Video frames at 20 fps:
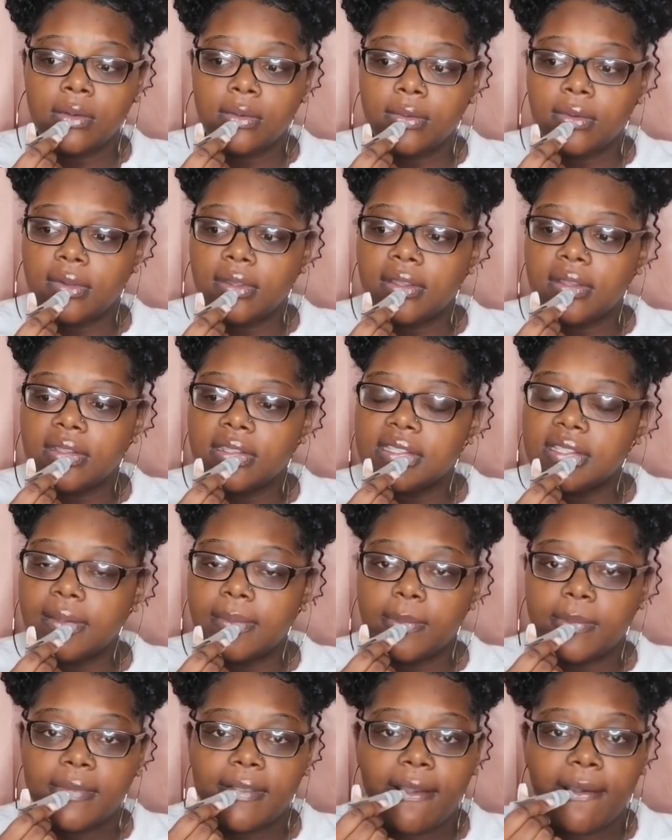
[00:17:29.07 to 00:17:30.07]
when
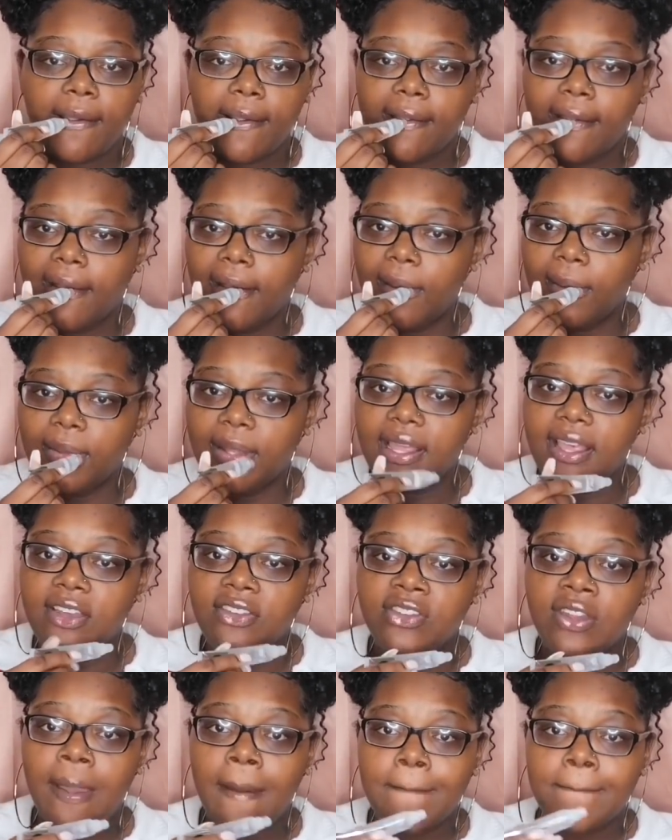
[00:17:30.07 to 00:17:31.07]
something's already gone
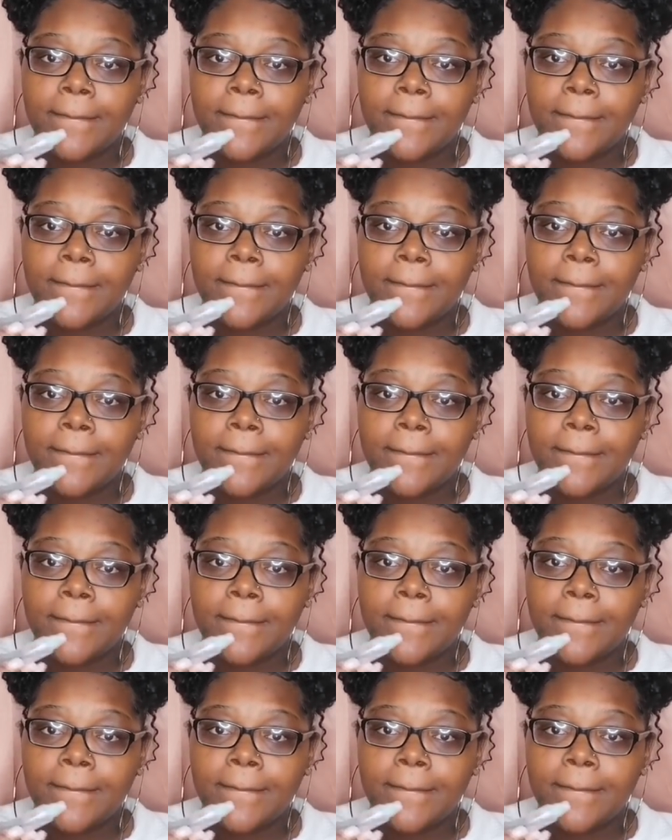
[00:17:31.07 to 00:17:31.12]
left.